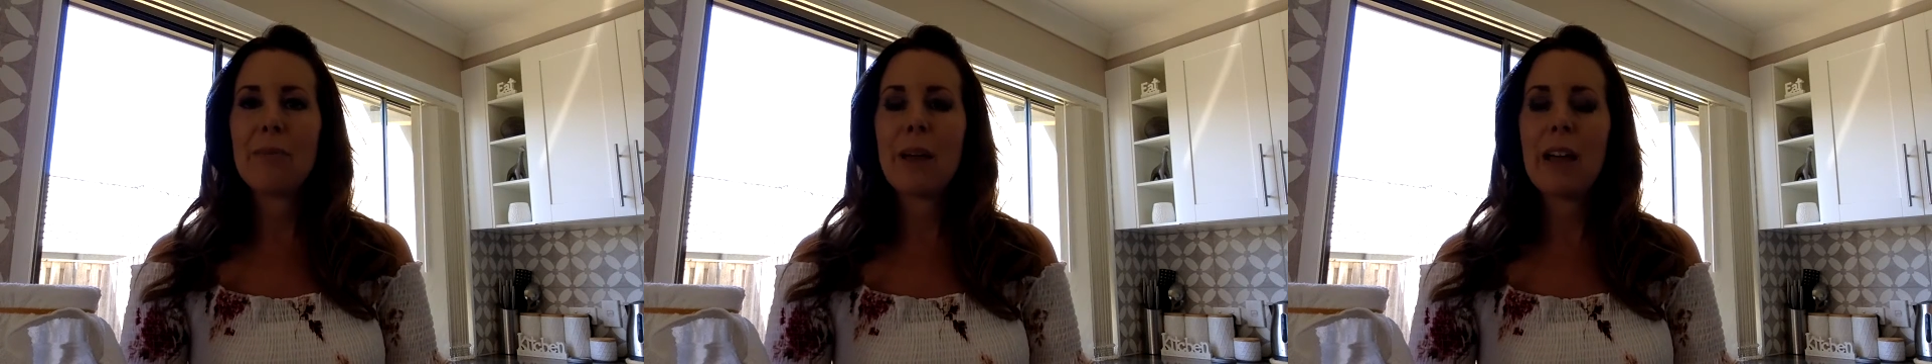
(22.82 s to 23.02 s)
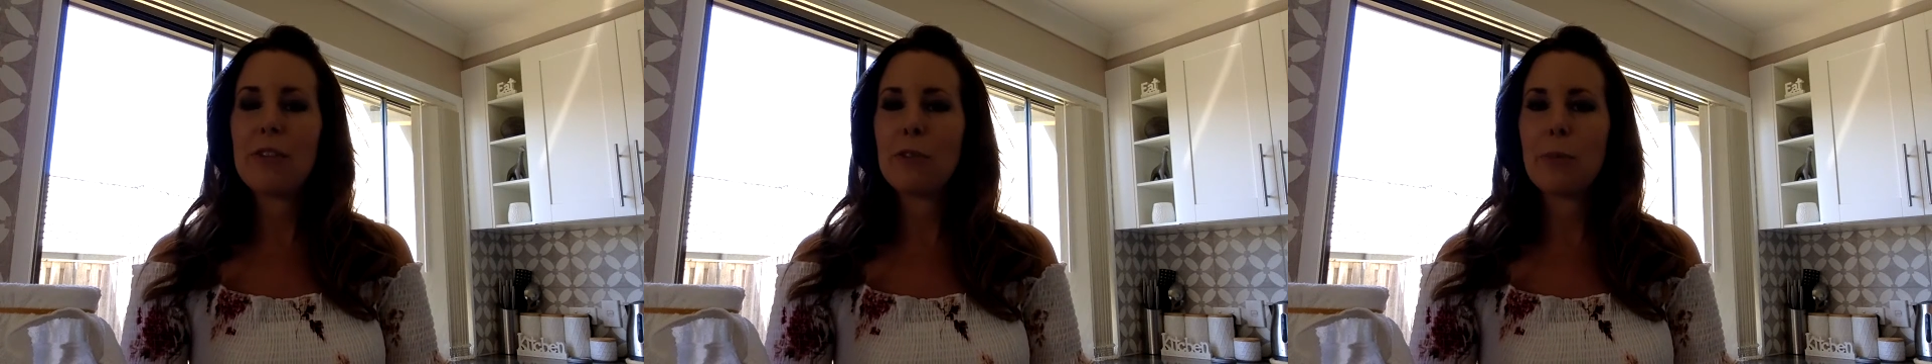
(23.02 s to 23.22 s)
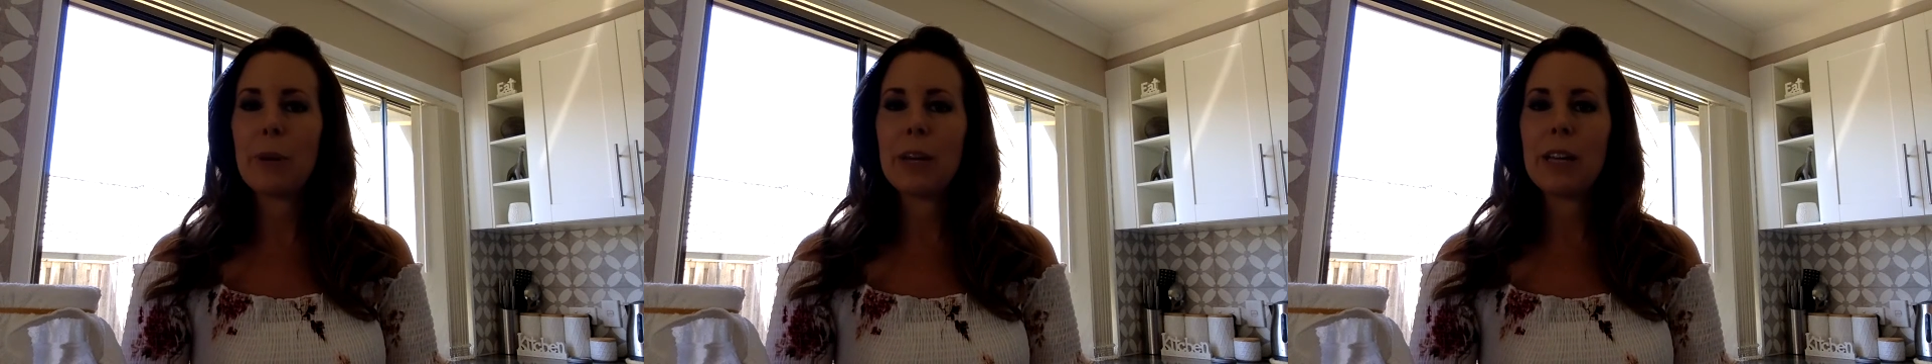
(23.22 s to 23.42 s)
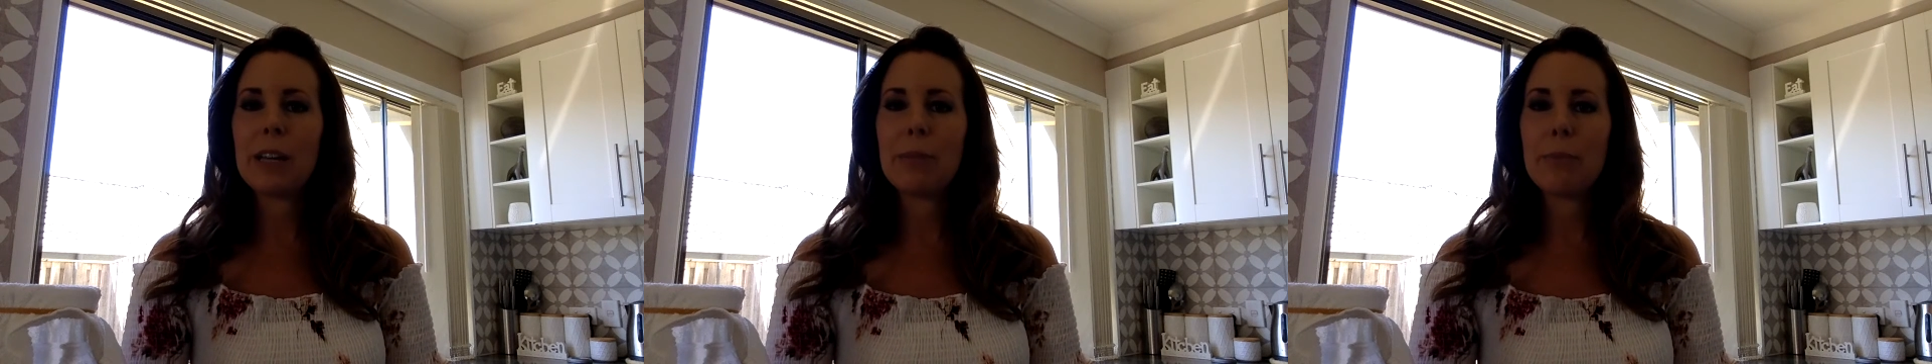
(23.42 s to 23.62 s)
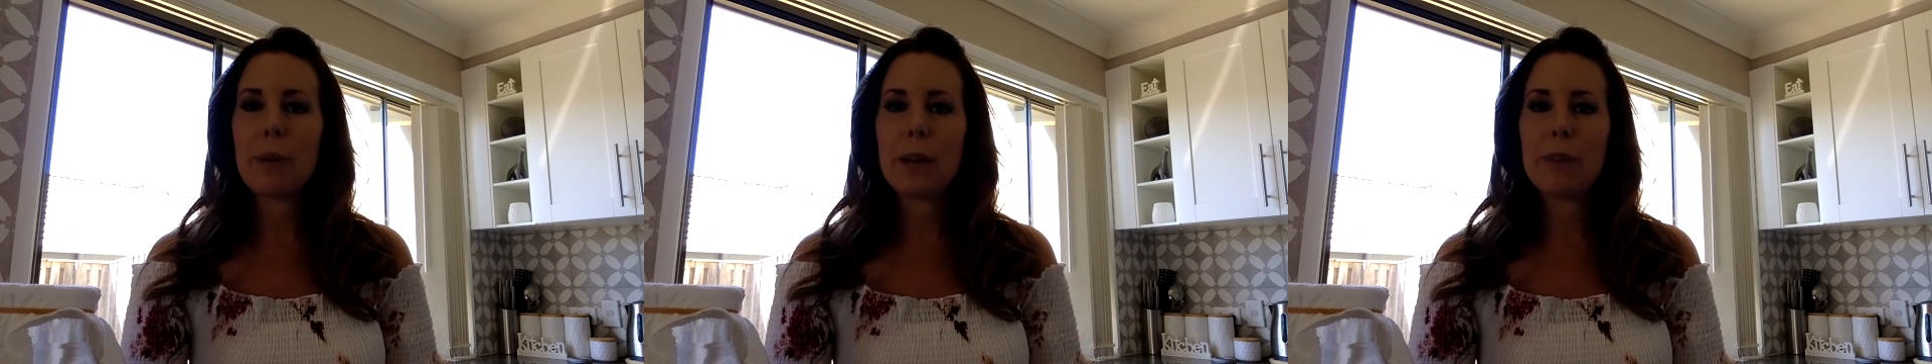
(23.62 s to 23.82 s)
Everybody
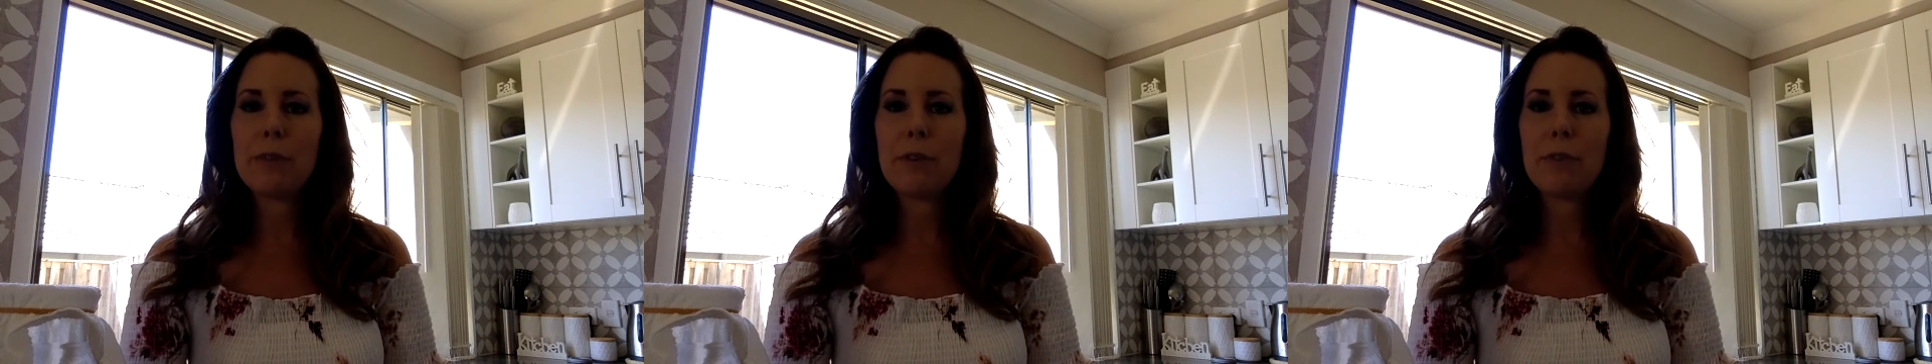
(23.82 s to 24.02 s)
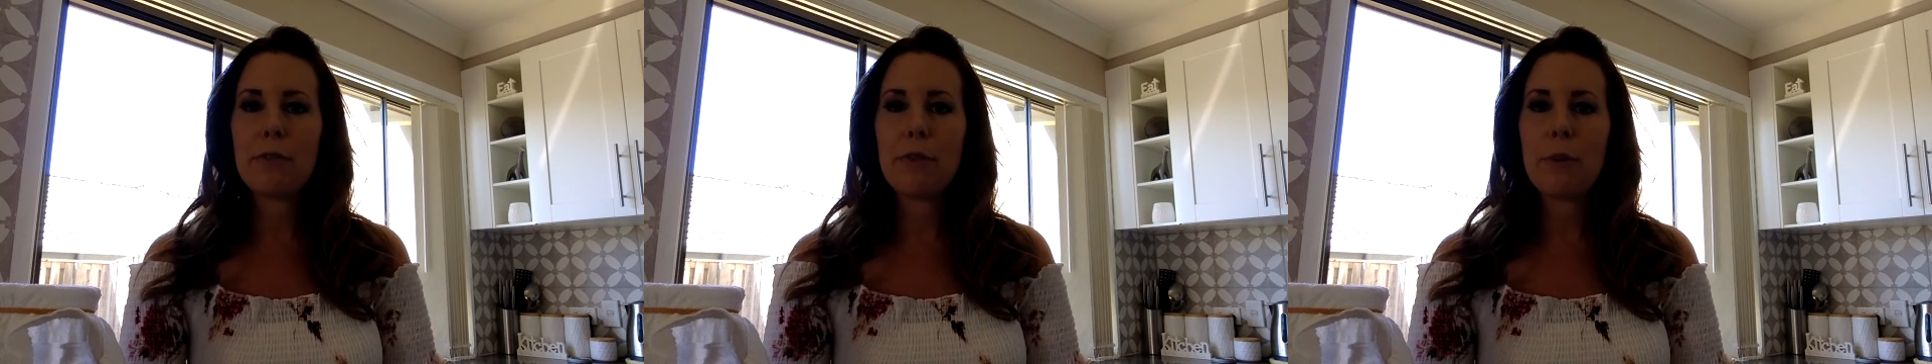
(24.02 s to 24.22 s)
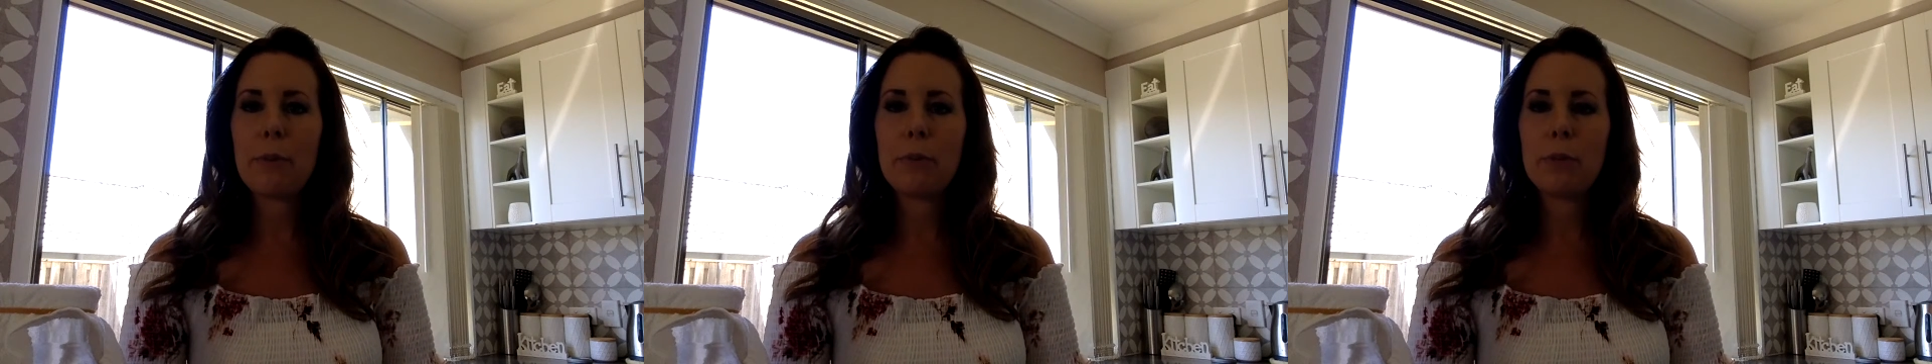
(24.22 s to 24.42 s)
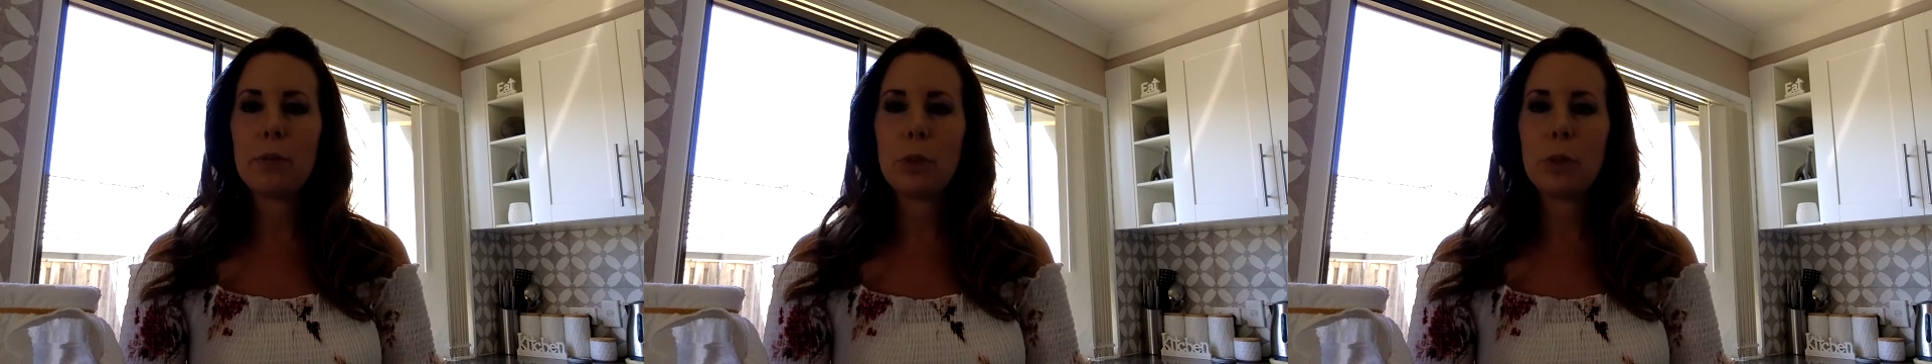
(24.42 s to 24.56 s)
can benefit from